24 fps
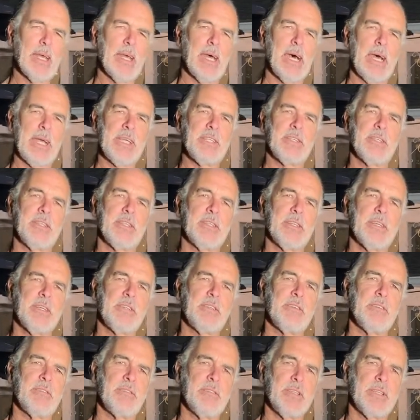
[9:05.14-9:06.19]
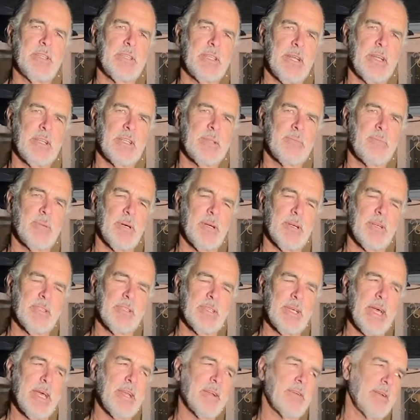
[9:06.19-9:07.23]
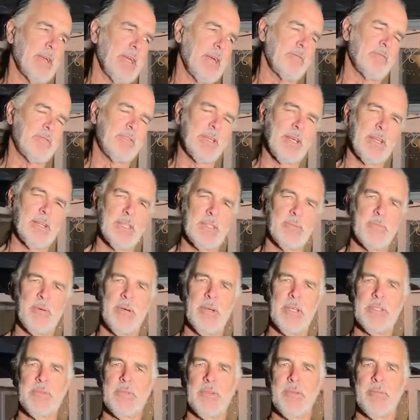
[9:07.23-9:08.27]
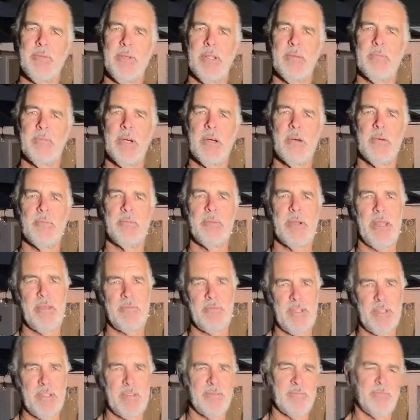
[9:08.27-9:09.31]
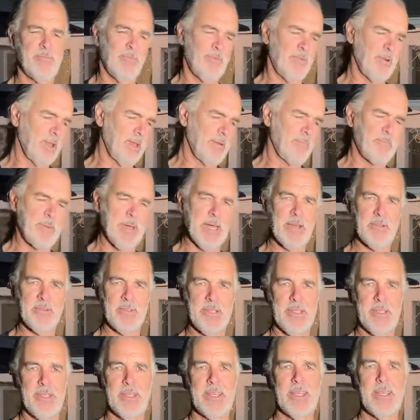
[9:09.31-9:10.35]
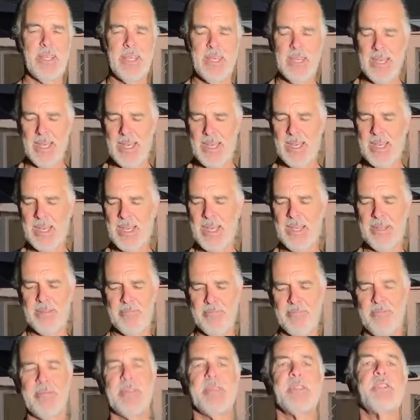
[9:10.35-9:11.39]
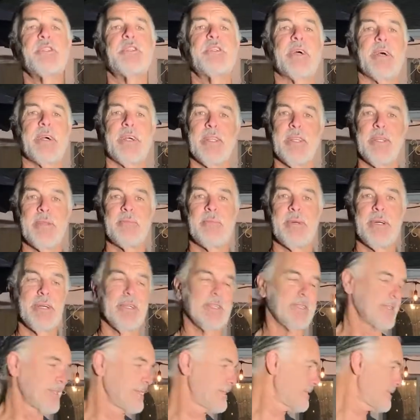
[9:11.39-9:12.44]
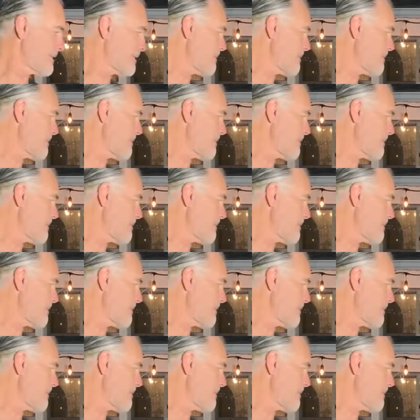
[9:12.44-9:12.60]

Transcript: I suggest using tennis balls. I don't have tennis balls with me at the moment, but I have these really bouncy juggling balls. So